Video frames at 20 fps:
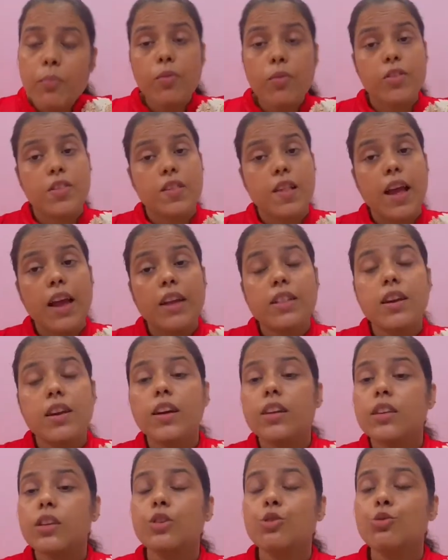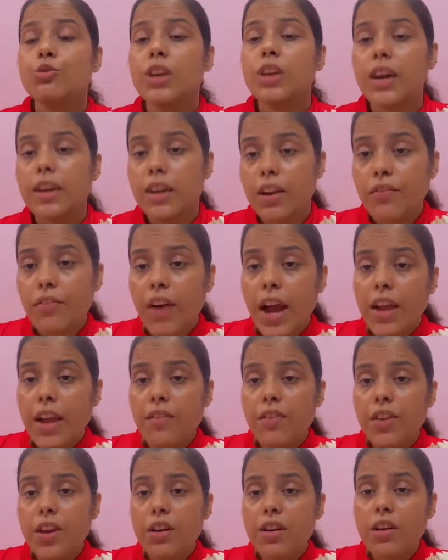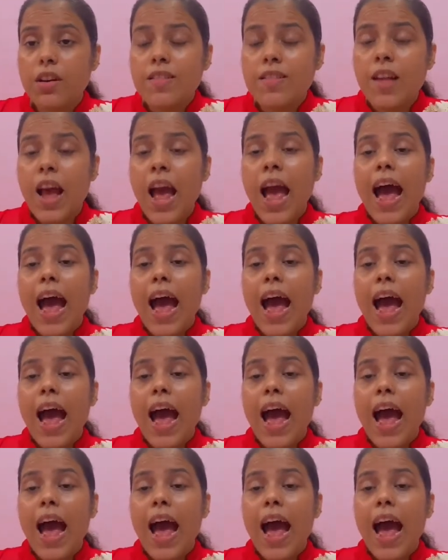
say 30 to 35 years,